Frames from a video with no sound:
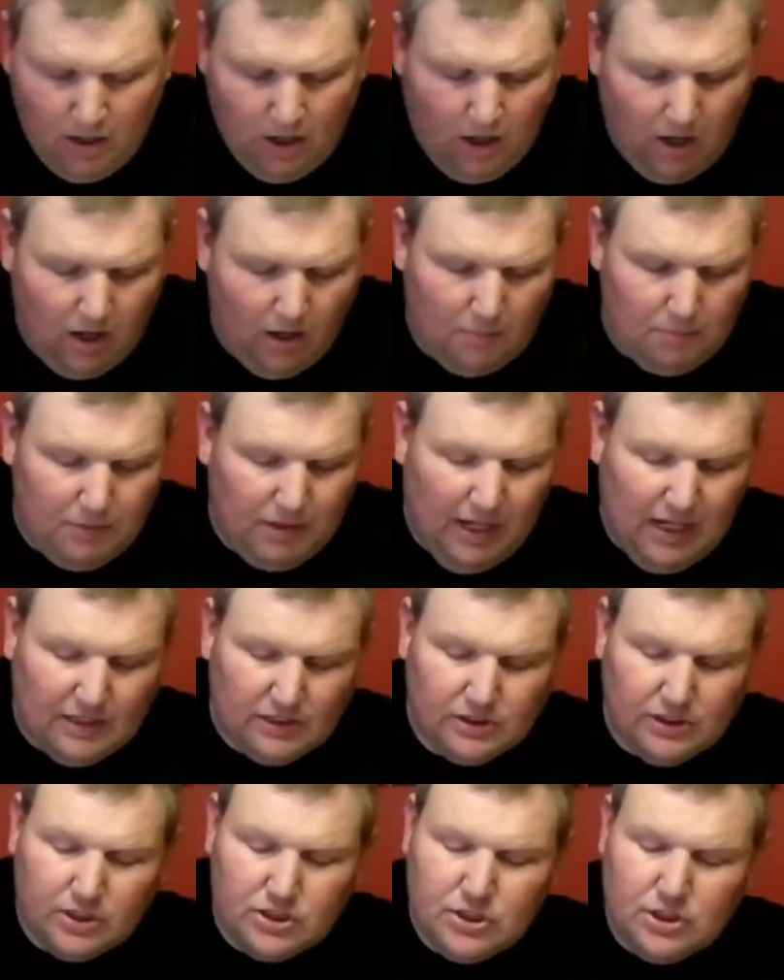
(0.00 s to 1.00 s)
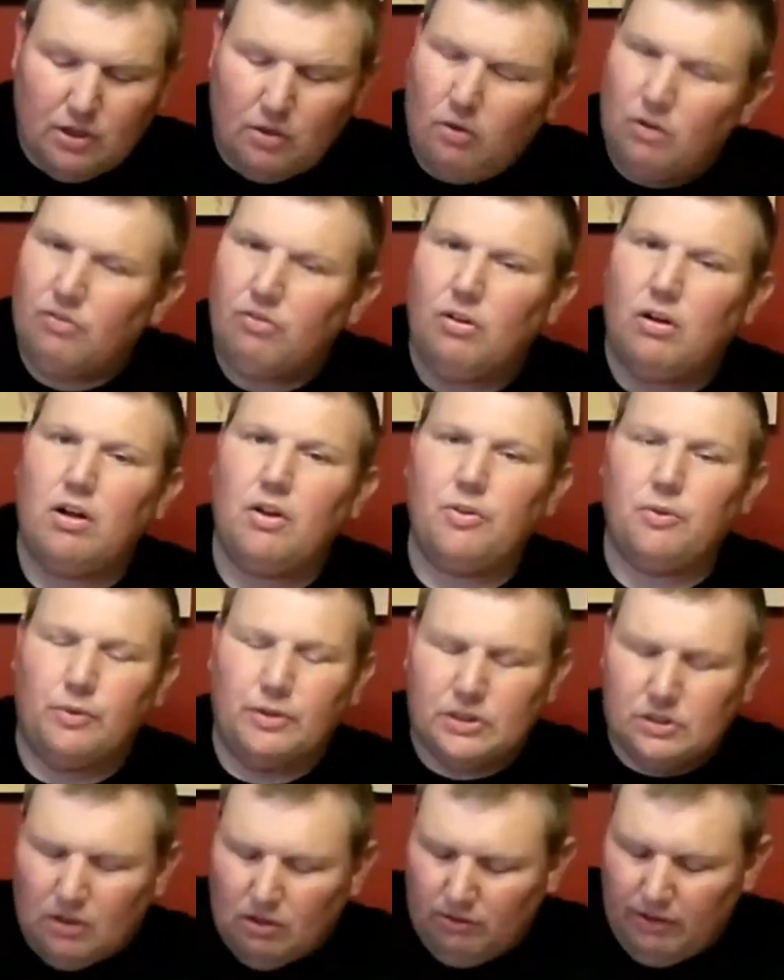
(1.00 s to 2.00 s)
But yeah, it's a good show overall,
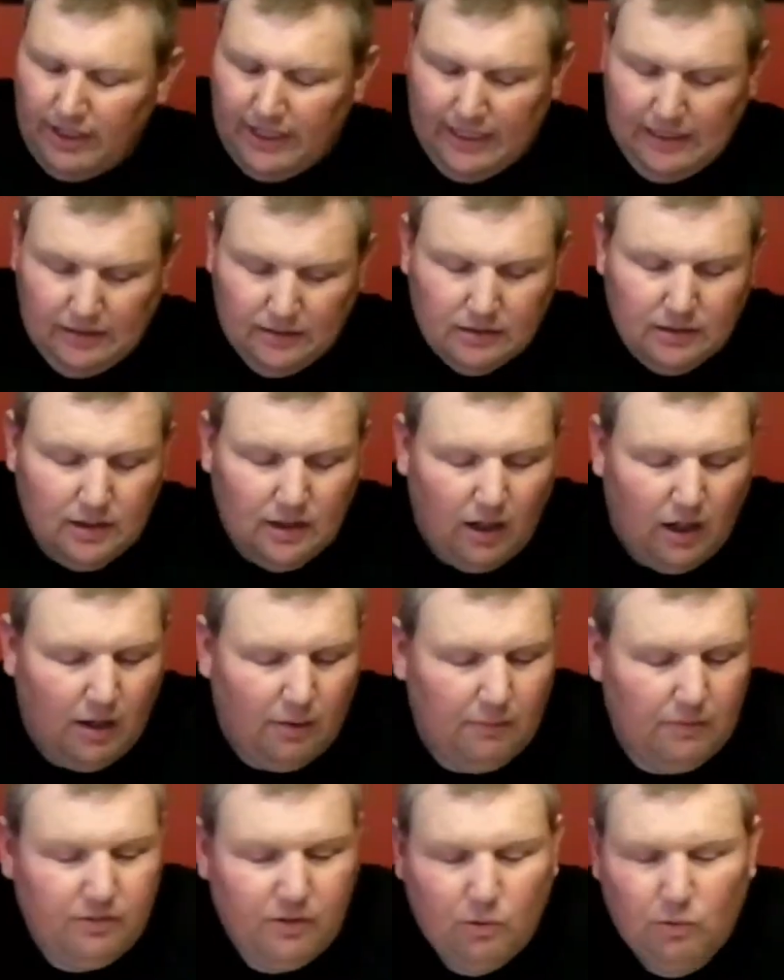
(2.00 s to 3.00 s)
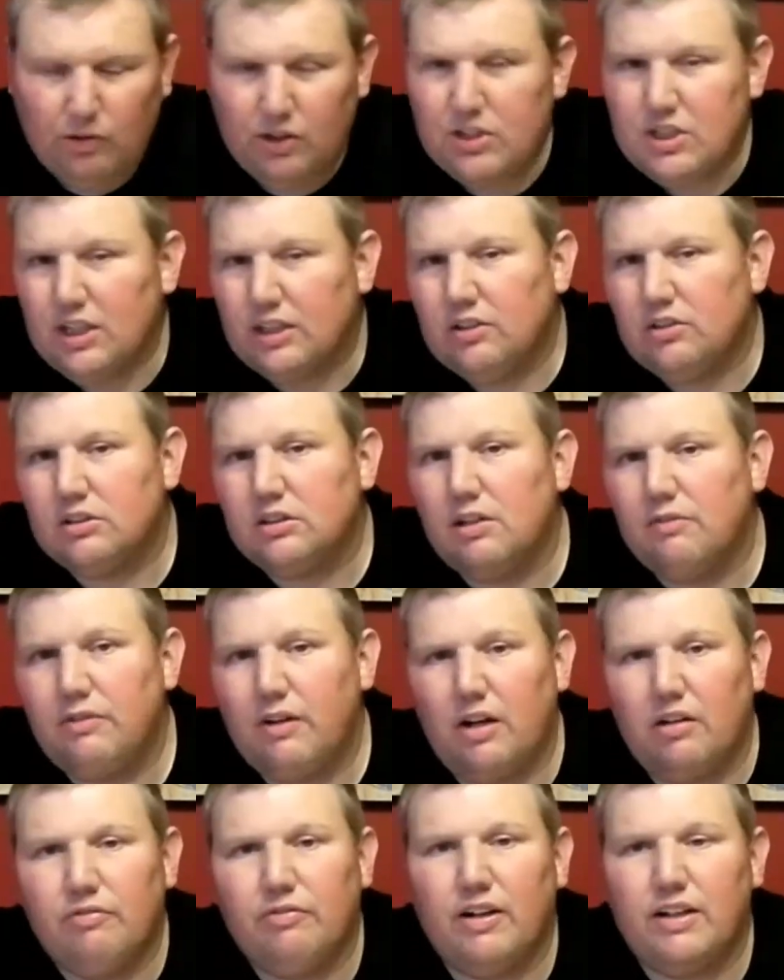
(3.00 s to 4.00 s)
3-star rating. If you want to check this stuff
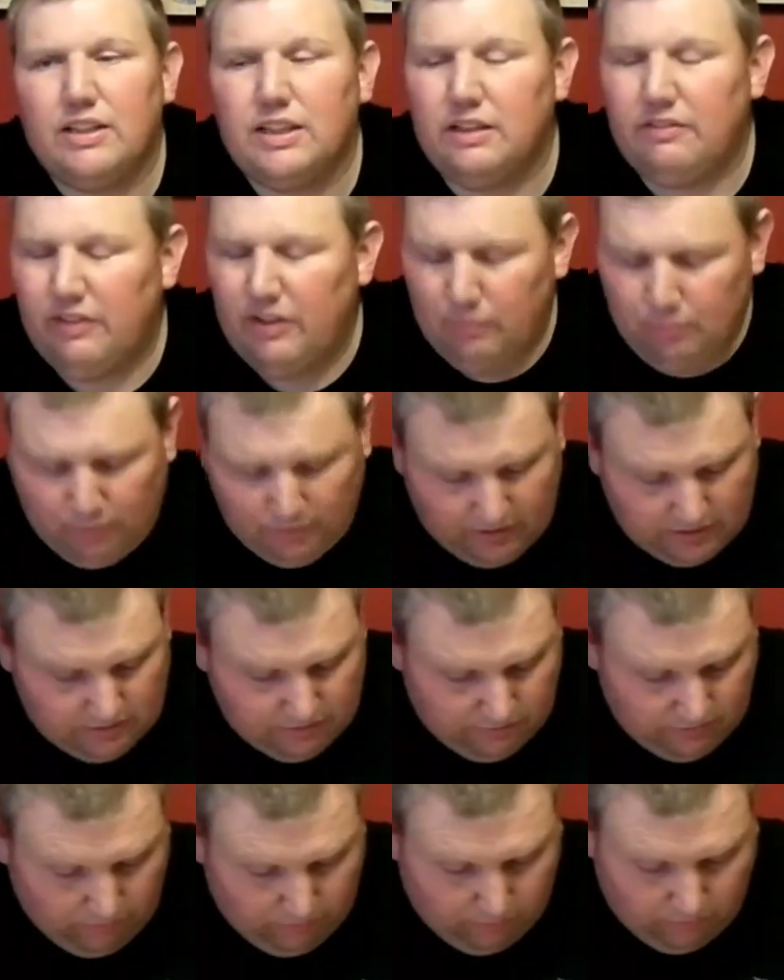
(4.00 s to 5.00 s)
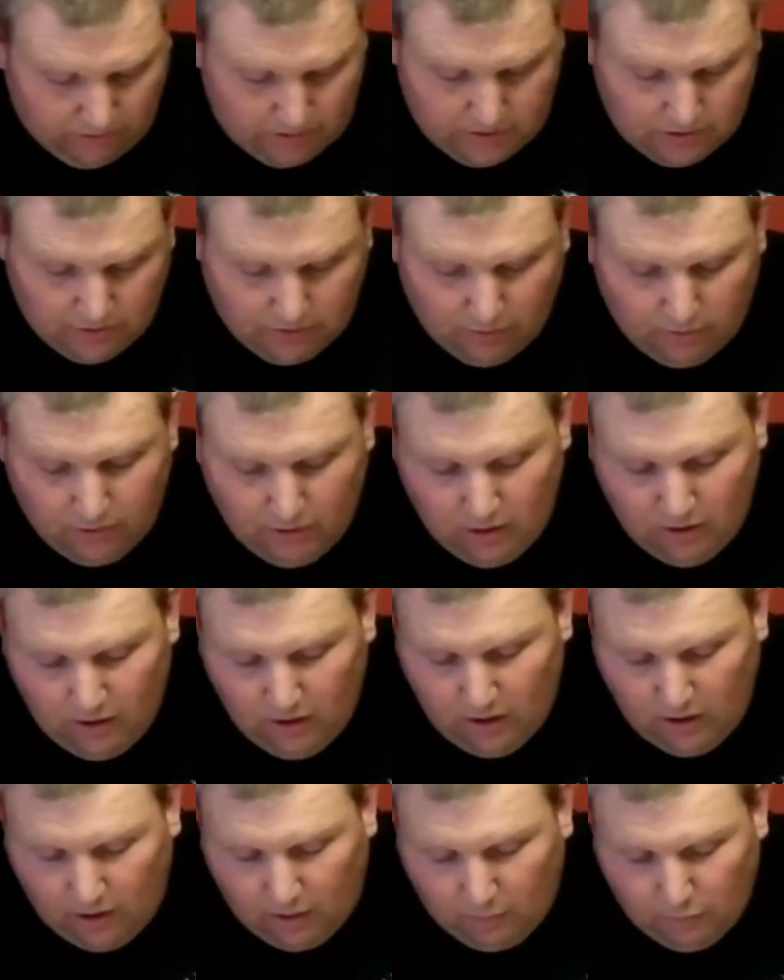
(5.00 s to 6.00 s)
out on Fight TV, please feel free to.
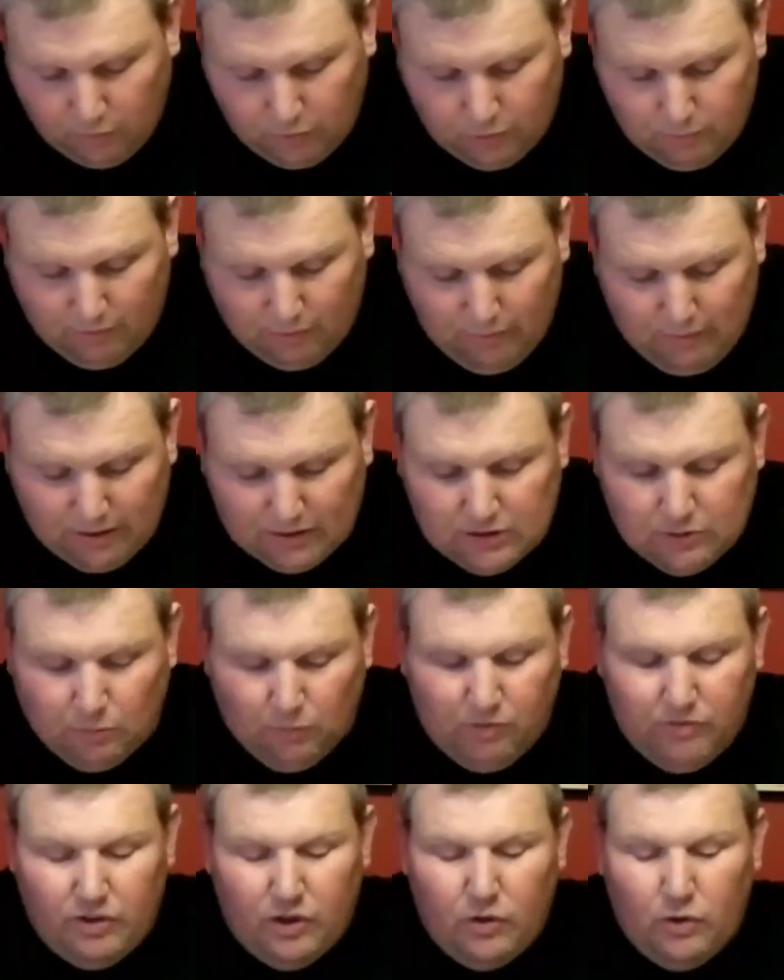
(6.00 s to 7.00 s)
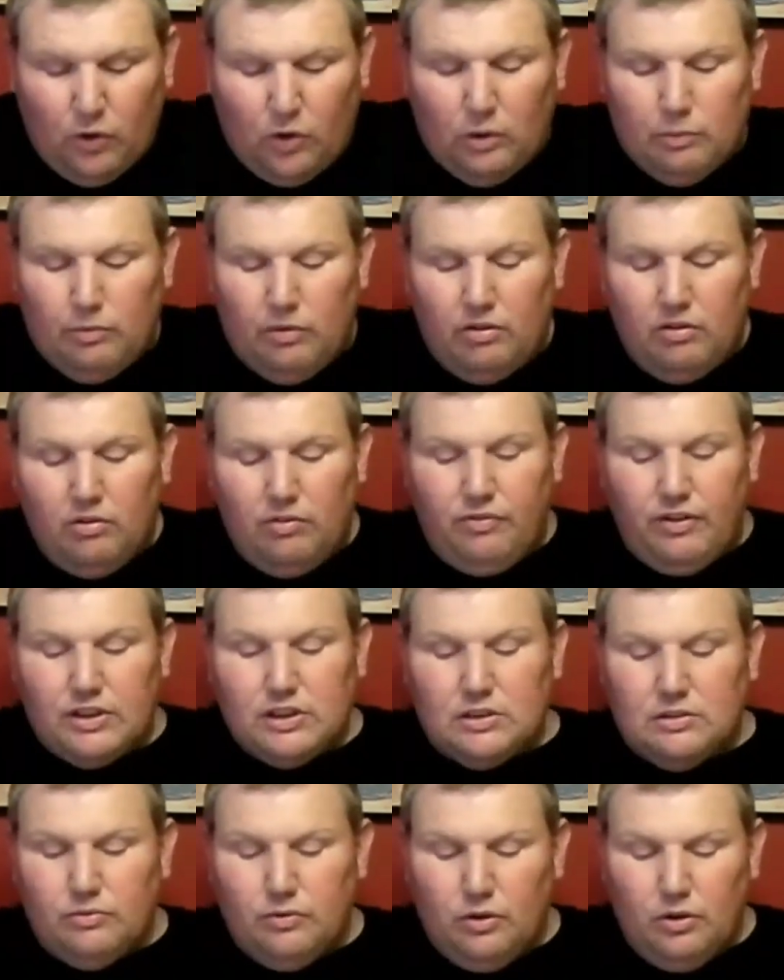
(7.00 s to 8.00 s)
I will do my best to review the Global
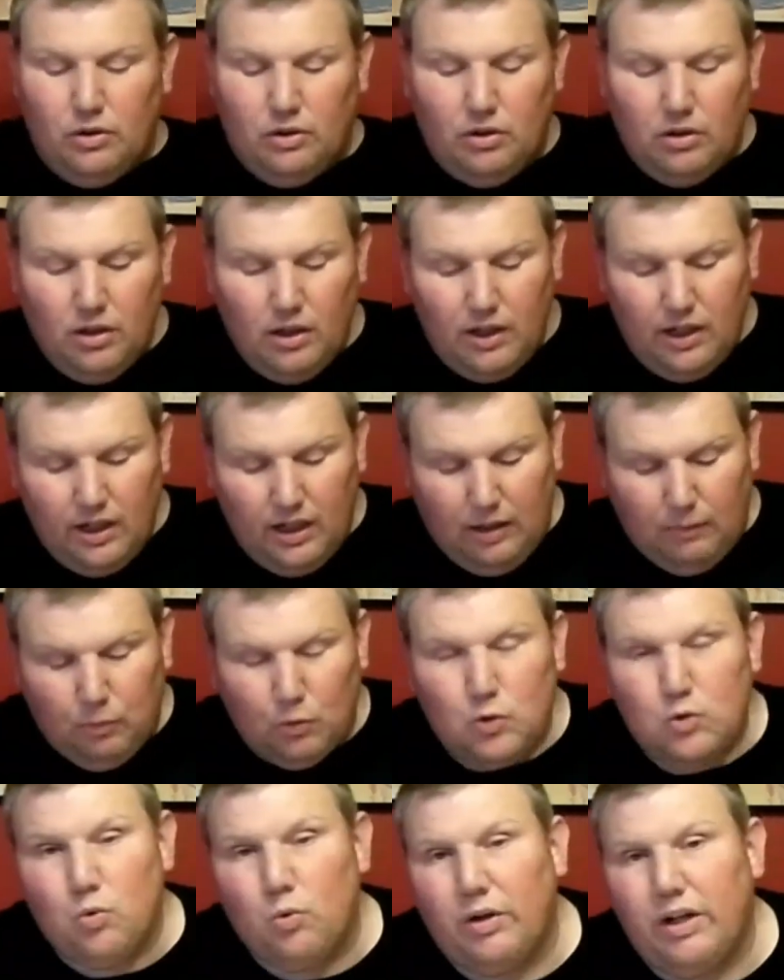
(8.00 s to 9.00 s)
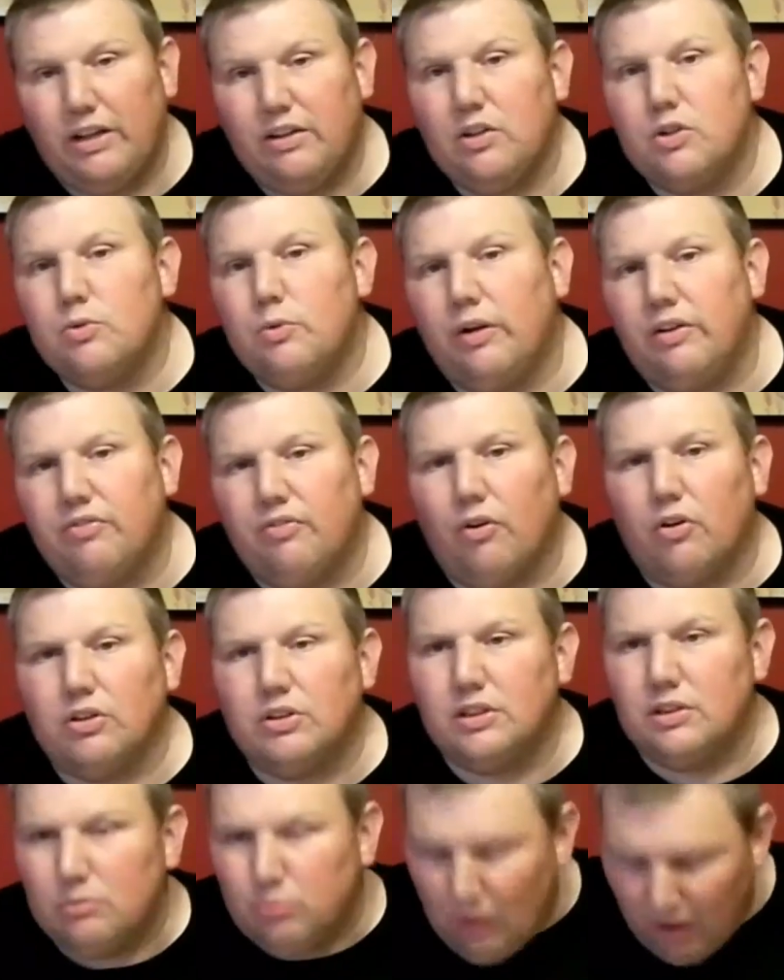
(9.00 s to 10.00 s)
Festival April 20th and
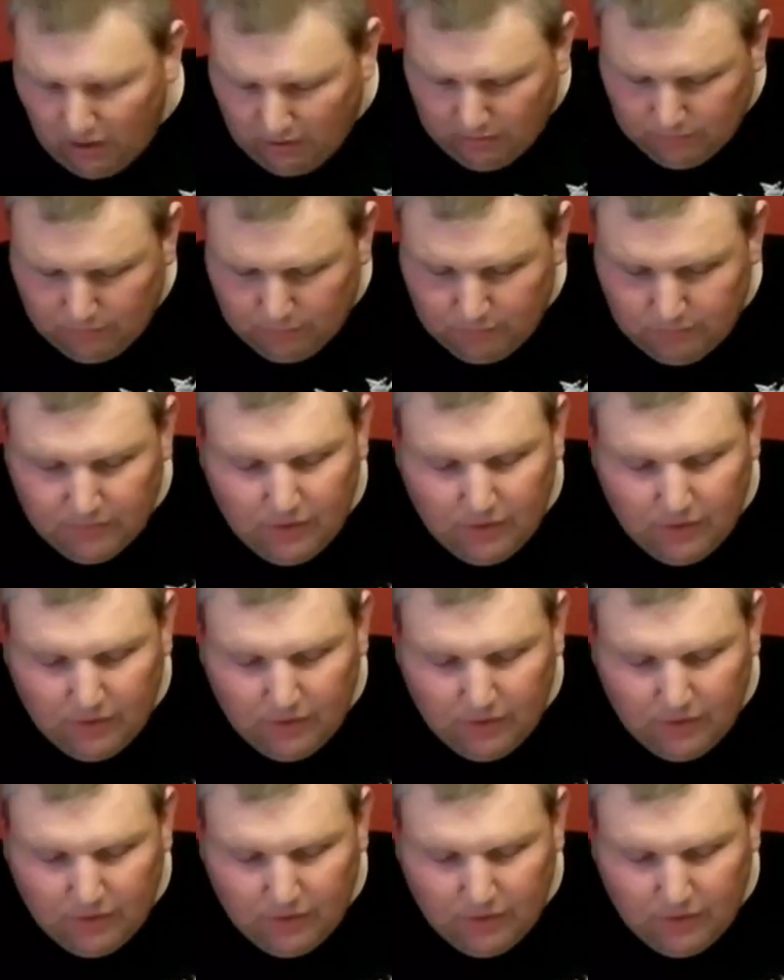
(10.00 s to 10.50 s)
21st as well.